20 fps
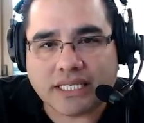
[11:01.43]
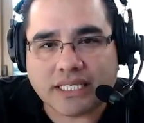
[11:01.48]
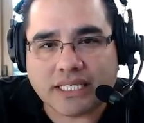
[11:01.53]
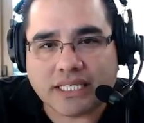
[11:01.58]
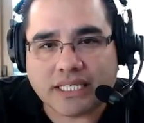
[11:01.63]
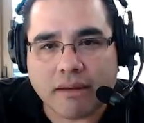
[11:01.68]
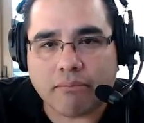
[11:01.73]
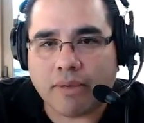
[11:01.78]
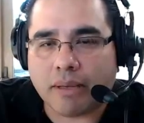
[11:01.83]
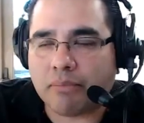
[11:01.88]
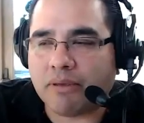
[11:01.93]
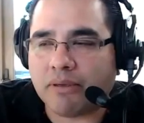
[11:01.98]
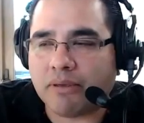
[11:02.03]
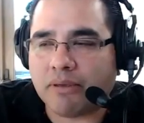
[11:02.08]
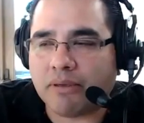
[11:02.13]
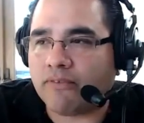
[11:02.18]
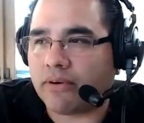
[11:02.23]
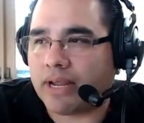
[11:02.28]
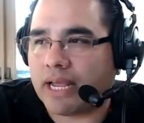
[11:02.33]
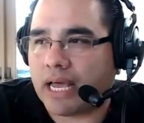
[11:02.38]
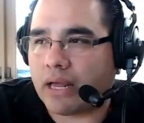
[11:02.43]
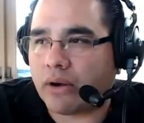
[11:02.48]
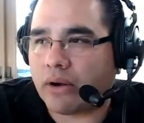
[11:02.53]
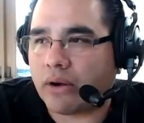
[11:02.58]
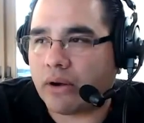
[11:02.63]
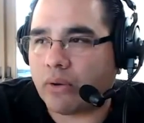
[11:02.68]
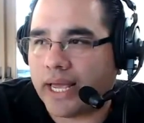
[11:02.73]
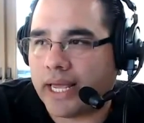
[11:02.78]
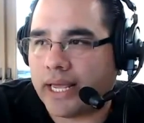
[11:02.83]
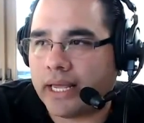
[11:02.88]
to them, maybe figuring out a
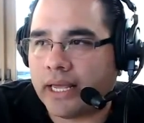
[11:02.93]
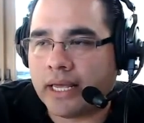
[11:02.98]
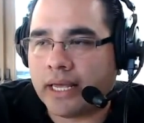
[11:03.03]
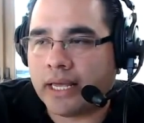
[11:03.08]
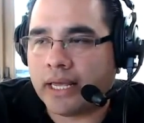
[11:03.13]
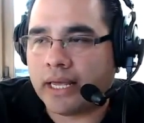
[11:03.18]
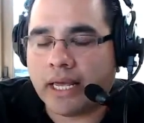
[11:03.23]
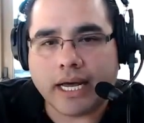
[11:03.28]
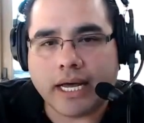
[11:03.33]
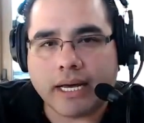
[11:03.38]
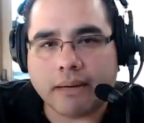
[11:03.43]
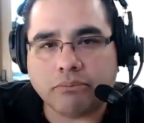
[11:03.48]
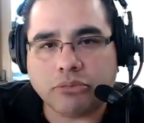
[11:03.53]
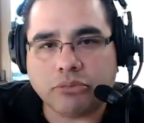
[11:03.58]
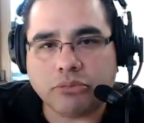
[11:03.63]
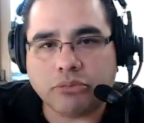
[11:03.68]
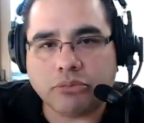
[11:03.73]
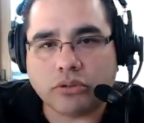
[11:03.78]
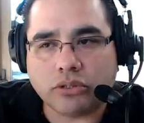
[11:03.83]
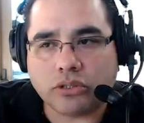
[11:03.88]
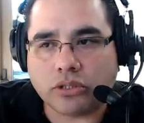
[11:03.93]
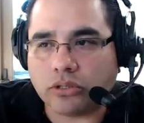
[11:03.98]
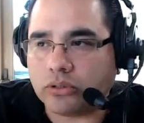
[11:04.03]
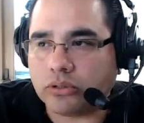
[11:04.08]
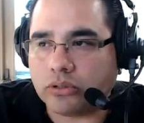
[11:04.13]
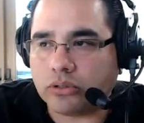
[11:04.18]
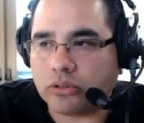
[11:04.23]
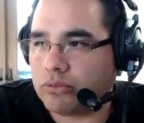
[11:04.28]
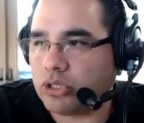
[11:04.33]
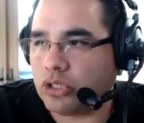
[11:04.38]
way to
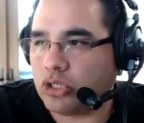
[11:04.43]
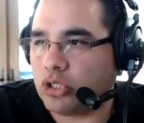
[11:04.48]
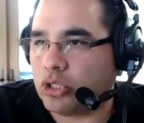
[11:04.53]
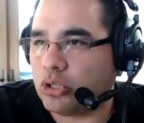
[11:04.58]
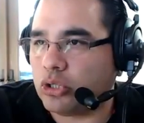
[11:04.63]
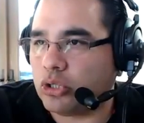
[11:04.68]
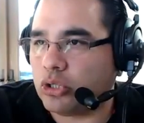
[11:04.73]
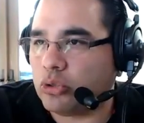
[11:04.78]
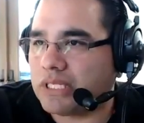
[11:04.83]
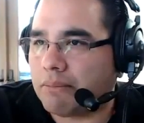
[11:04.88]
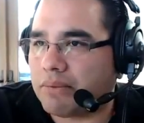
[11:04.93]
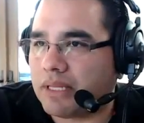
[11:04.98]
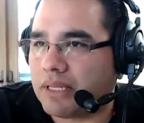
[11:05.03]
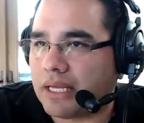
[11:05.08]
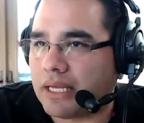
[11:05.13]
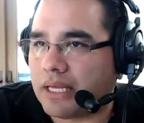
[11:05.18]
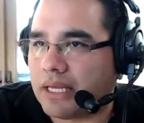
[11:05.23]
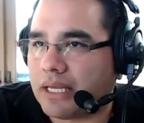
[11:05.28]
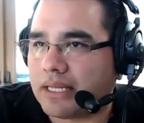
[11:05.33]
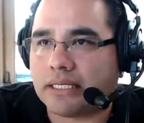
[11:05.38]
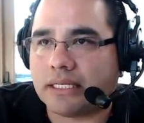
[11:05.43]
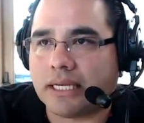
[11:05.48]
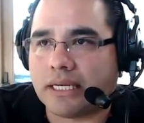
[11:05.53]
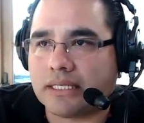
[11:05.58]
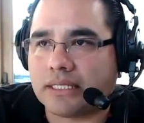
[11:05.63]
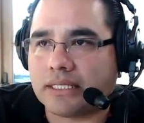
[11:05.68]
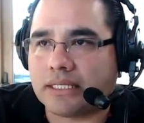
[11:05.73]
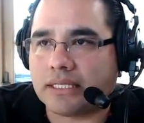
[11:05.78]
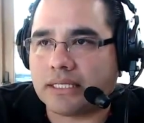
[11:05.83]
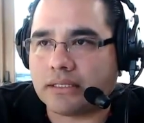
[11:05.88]
do something that
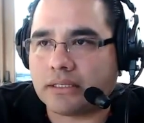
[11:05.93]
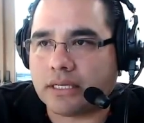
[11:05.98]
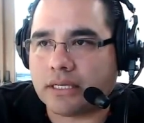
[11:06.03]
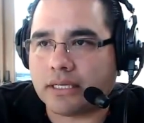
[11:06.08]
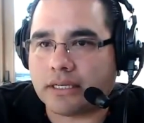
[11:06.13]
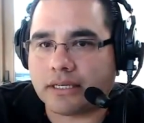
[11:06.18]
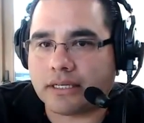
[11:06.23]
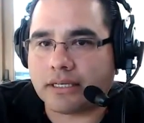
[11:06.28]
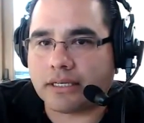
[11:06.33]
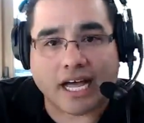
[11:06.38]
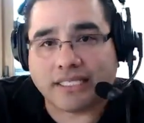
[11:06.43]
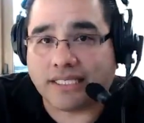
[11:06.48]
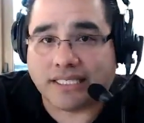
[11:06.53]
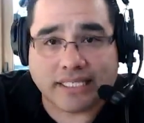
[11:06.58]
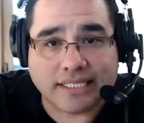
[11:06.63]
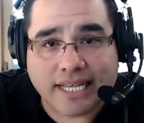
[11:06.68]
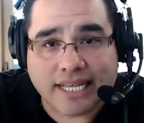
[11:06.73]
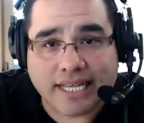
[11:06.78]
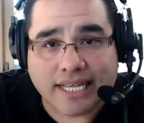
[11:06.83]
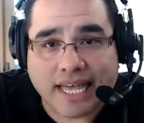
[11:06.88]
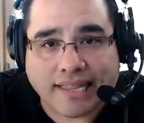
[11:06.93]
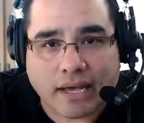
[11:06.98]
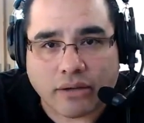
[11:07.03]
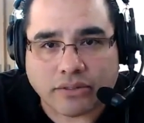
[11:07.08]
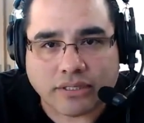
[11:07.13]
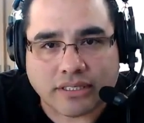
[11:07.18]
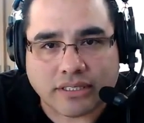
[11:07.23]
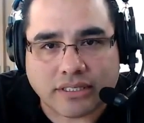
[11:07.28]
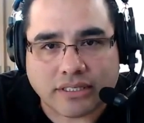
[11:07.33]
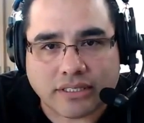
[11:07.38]
doesn't cost you
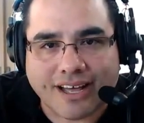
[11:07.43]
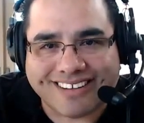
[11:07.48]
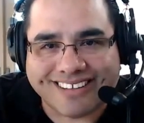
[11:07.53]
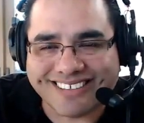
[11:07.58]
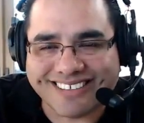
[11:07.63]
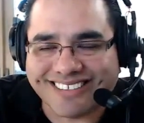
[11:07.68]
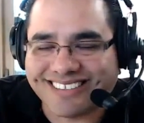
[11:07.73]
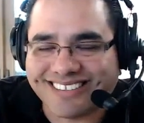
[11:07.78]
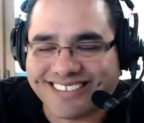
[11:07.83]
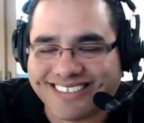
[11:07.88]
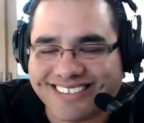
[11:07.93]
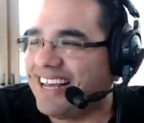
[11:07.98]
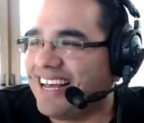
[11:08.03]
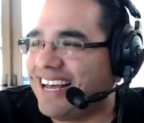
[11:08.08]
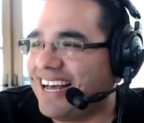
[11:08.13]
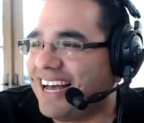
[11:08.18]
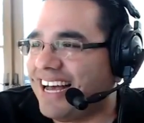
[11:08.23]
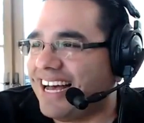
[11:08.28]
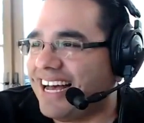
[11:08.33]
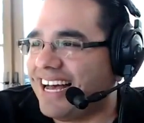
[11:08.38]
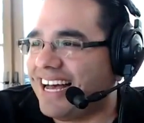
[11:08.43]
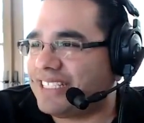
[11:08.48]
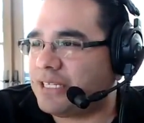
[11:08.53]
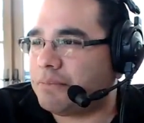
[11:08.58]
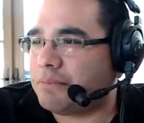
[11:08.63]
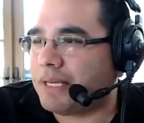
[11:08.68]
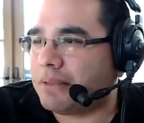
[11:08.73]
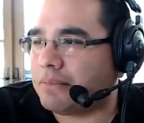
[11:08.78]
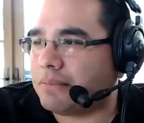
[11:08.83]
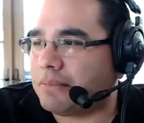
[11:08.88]
$10,000
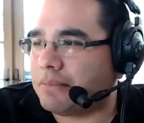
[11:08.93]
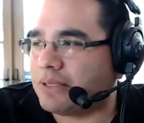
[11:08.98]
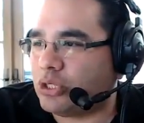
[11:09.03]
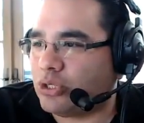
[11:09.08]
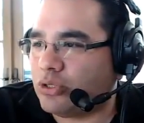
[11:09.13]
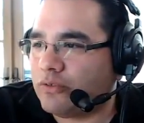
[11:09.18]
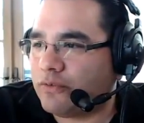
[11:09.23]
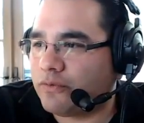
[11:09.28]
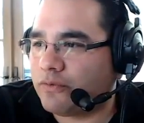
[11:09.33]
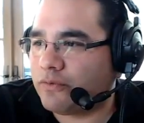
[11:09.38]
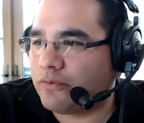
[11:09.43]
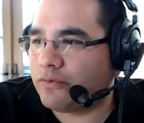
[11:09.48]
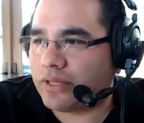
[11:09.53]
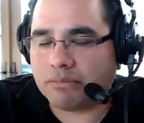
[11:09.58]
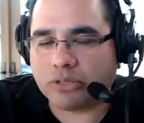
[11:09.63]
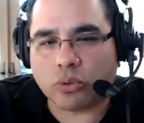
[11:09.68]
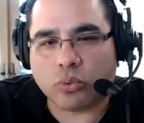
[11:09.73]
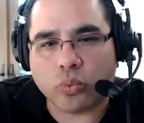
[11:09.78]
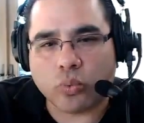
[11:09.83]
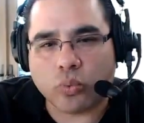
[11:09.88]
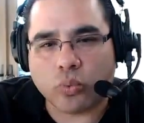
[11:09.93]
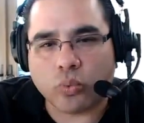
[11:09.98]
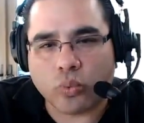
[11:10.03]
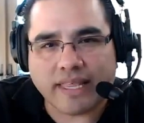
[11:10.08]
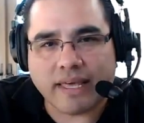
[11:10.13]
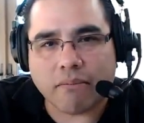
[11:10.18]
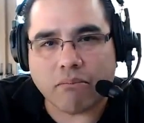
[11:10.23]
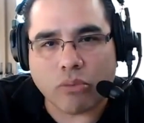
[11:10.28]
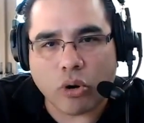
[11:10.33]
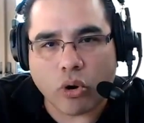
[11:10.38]
to be able to do for them to
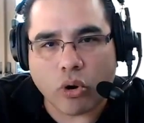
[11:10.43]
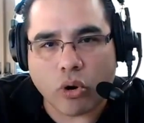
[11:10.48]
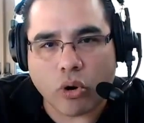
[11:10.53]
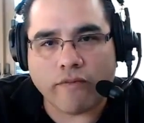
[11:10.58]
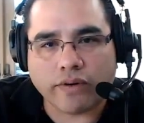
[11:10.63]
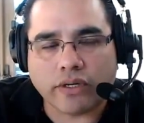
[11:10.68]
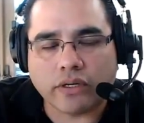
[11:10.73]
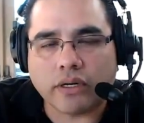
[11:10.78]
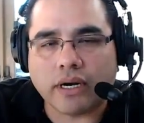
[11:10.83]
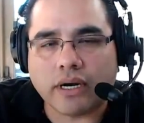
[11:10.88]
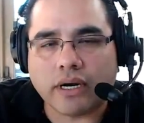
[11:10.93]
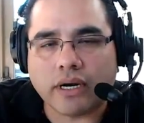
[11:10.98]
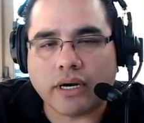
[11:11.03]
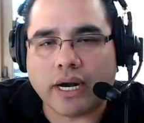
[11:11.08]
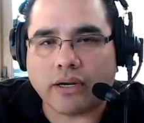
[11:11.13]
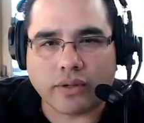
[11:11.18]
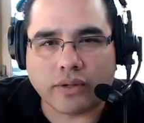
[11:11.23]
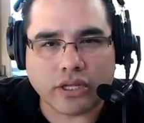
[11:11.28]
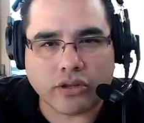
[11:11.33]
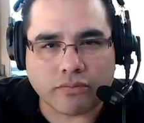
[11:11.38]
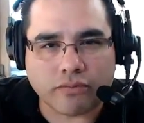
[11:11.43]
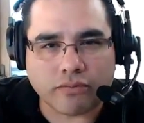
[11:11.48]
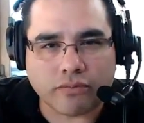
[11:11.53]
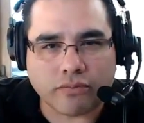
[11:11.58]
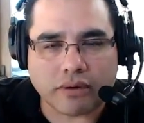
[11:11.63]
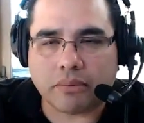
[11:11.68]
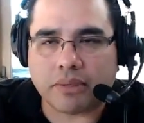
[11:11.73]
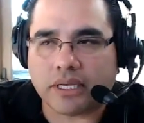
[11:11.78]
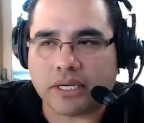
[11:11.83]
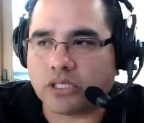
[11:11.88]
win them over. I know that you
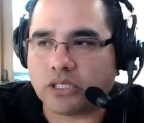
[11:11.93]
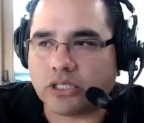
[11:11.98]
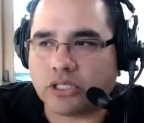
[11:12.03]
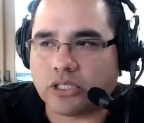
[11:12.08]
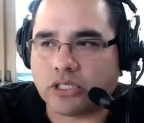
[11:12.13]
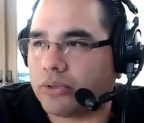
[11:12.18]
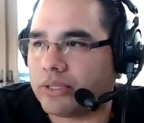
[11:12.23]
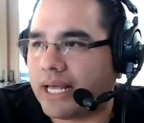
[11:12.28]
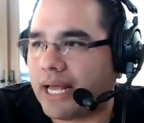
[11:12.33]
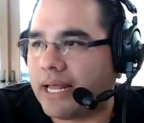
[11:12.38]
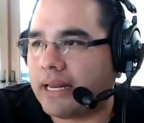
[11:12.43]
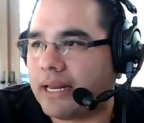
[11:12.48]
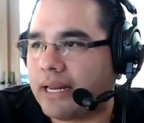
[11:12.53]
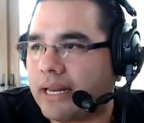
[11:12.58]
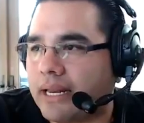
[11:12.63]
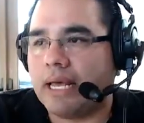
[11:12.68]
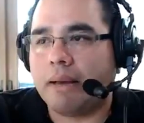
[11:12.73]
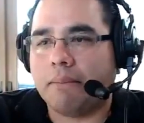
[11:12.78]
probably explored that.